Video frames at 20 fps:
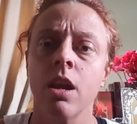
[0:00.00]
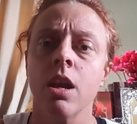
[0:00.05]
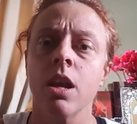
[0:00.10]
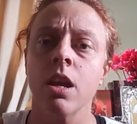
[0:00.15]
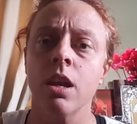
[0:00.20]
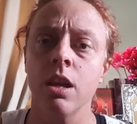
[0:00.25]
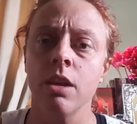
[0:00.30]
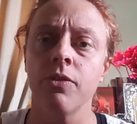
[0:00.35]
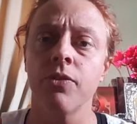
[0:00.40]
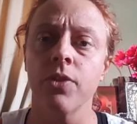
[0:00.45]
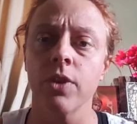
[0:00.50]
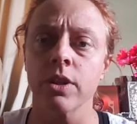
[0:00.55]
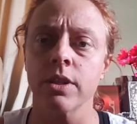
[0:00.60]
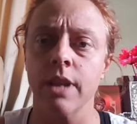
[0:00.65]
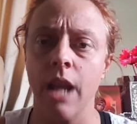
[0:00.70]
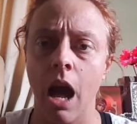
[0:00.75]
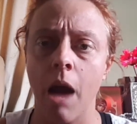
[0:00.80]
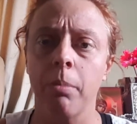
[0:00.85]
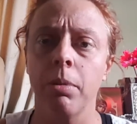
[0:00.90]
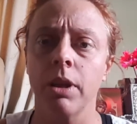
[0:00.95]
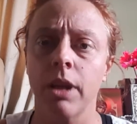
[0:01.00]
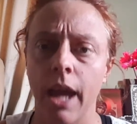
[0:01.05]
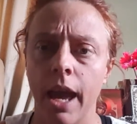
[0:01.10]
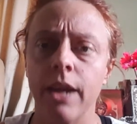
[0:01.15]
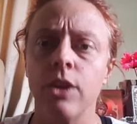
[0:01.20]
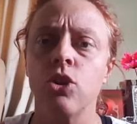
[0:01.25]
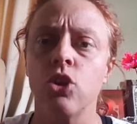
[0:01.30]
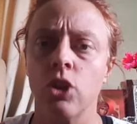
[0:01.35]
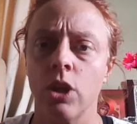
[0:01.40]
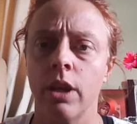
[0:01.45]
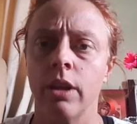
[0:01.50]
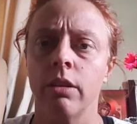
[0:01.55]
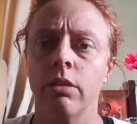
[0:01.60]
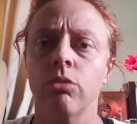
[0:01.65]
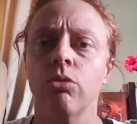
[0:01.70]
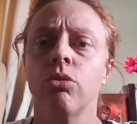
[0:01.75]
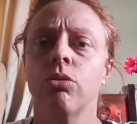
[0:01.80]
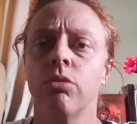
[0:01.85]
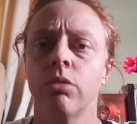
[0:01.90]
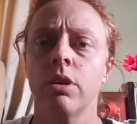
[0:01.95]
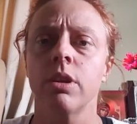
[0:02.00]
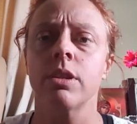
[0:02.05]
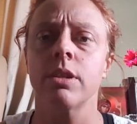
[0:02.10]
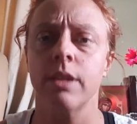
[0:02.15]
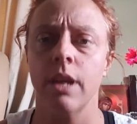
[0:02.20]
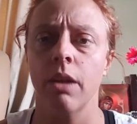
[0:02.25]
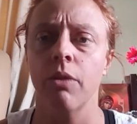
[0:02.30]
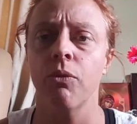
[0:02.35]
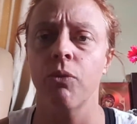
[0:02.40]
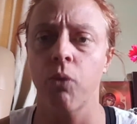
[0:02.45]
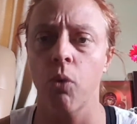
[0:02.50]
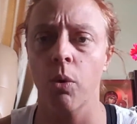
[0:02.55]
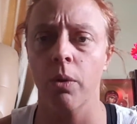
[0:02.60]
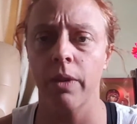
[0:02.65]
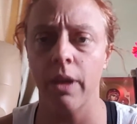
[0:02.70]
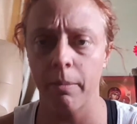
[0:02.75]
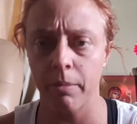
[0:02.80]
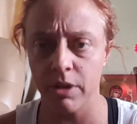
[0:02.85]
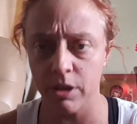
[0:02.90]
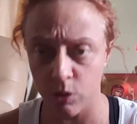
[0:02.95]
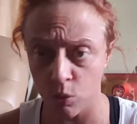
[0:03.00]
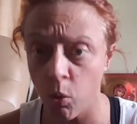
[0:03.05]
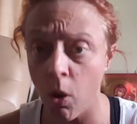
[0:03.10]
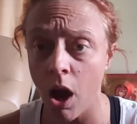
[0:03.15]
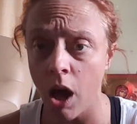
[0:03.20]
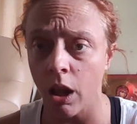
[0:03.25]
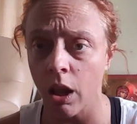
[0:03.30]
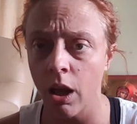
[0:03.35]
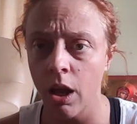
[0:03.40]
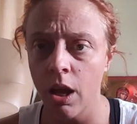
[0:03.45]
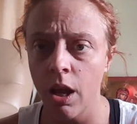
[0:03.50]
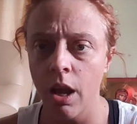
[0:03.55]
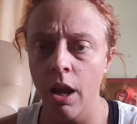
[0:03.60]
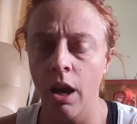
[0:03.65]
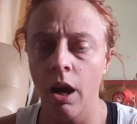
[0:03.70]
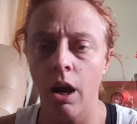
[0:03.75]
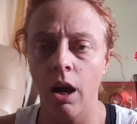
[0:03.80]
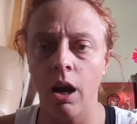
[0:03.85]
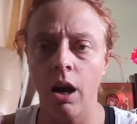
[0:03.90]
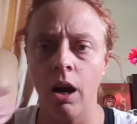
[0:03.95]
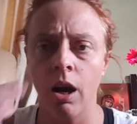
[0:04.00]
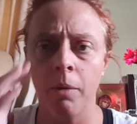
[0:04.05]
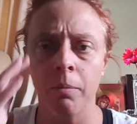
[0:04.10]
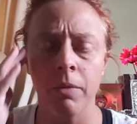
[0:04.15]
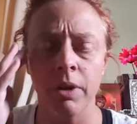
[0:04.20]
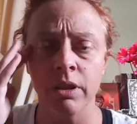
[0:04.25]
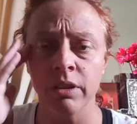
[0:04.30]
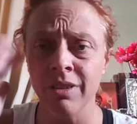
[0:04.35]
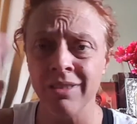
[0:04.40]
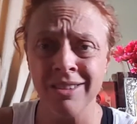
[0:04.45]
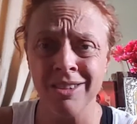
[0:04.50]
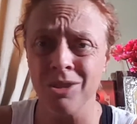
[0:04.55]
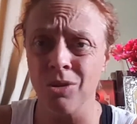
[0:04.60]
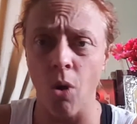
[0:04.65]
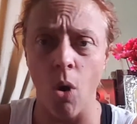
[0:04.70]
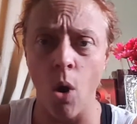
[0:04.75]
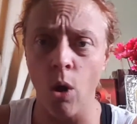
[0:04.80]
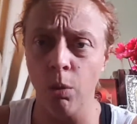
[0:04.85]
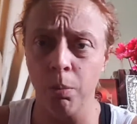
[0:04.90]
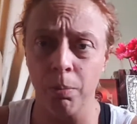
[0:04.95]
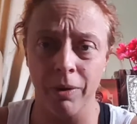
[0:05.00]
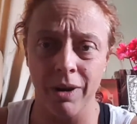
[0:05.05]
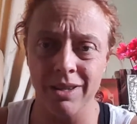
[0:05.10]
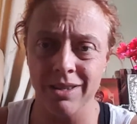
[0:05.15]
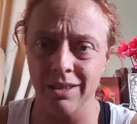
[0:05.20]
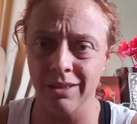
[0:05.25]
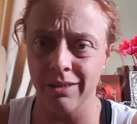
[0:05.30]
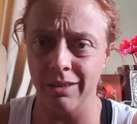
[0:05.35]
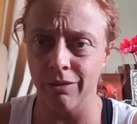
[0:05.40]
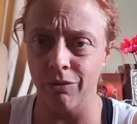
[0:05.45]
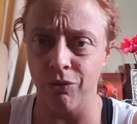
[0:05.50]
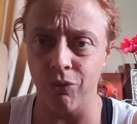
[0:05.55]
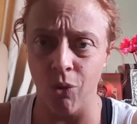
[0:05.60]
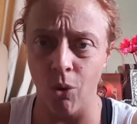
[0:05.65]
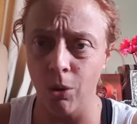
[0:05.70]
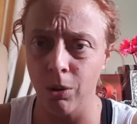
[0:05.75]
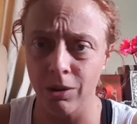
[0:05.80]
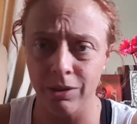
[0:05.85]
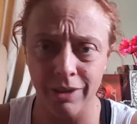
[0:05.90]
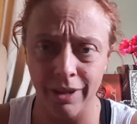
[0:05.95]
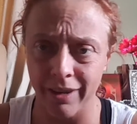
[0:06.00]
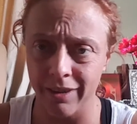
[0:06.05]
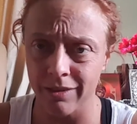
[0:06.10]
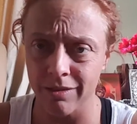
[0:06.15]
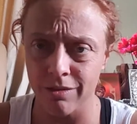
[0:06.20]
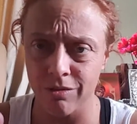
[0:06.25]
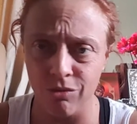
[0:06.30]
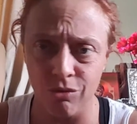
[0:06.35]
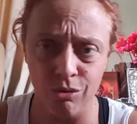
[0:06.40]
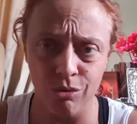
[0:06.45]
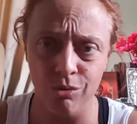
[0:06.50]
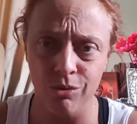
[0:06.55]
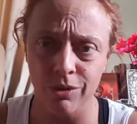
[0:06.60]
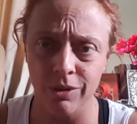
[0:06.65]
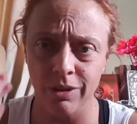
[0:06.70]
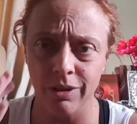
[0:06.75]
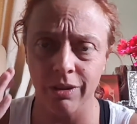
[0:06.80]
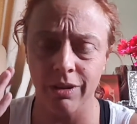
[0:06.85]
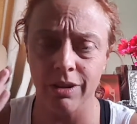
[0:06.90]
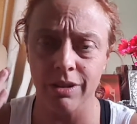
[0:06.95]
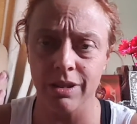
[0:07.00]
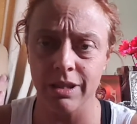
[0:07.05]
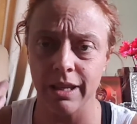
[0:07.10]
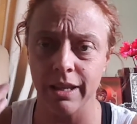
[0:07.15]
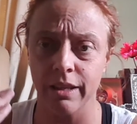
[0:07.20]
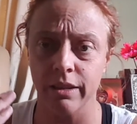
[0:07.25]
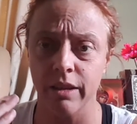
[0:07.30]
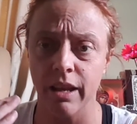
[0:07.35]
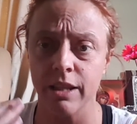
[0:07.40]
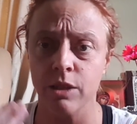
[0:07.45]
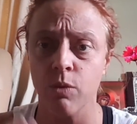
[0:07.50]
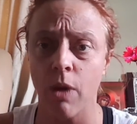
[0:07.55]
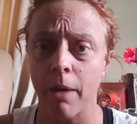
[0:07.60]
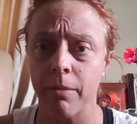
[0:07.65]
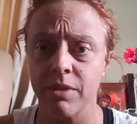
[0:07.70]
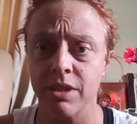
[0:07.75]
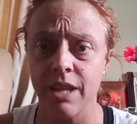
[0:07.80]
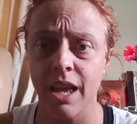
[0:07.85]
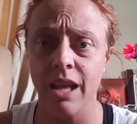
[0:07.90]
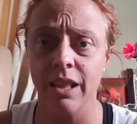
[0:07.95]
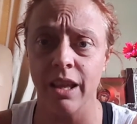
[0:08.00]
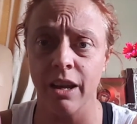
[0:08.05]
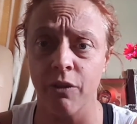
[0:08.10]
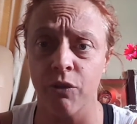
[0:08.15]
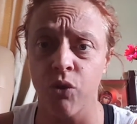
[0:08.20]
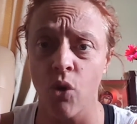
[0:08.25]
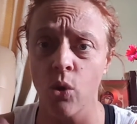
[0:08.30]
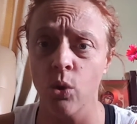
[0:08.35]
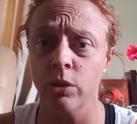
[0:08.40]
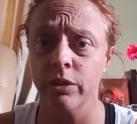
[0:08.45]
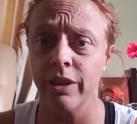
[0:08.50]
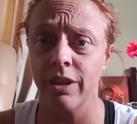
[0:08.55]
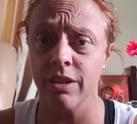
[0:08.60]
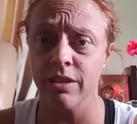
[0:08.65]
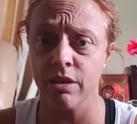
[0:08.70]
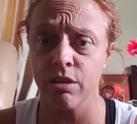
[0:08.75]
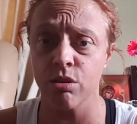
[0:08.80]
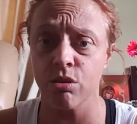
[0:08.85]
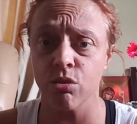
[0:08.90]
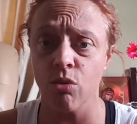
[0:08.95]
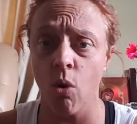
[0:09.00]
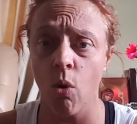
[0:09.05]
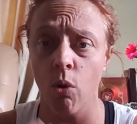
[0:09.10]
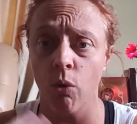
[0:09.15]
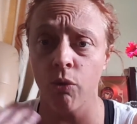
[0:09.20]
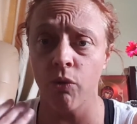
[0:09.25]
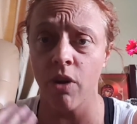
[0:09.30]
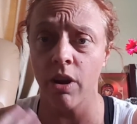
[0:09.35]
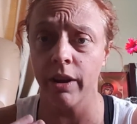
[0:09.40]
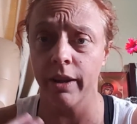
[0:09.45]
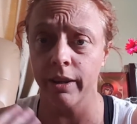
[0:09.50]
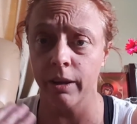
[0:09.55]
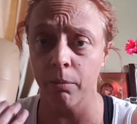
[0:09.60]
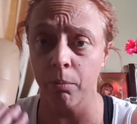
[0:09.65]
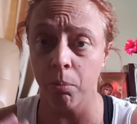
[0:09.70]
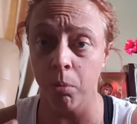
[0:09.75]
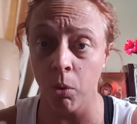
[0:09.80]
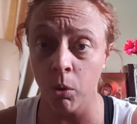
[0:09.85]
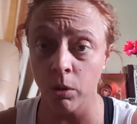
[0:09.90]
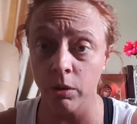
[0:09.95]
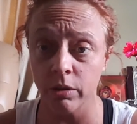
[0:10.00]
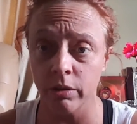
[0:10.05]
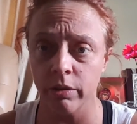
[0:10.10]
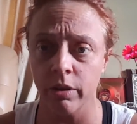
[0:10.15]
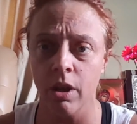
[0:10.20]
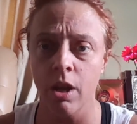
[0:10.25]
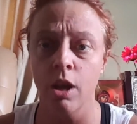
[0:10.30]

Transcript: he feels an obligation to do the same for them as well. And this is all present in folk tales too. It's like, that's why I'm saying, like, folk tales are so fucking important